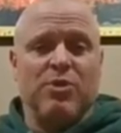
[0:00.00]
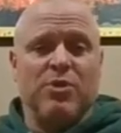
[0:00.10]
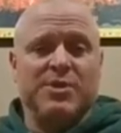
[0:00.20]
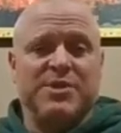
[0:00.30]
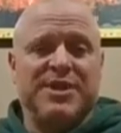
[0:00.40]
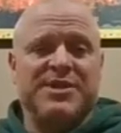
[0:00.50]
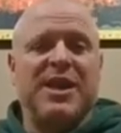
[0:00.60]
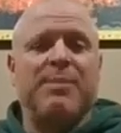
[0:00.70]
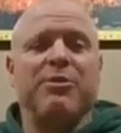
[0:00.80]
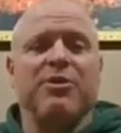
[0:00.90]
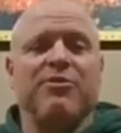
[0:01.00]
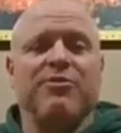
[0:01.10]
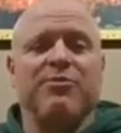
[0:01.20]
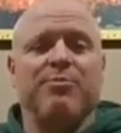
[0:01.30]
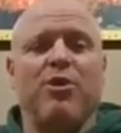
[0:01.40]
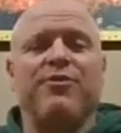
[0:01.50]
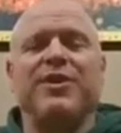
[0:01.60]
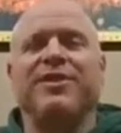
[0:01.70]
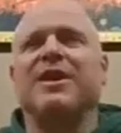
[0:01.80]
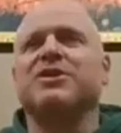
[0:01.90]
or is the example of
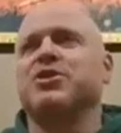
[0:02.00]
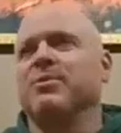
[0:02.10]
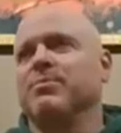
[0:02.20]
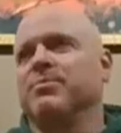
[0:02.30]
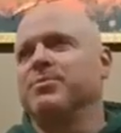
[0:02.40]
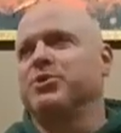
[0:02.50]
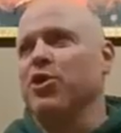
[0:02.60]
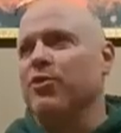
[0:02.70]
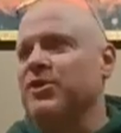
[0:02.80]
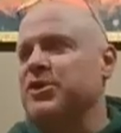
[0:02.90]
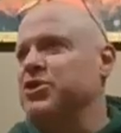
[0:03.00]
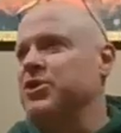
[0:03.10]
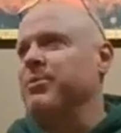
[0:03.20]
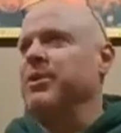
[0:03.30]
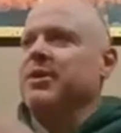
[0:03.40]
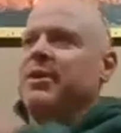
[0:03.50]
perfect Dashyam, servitorship?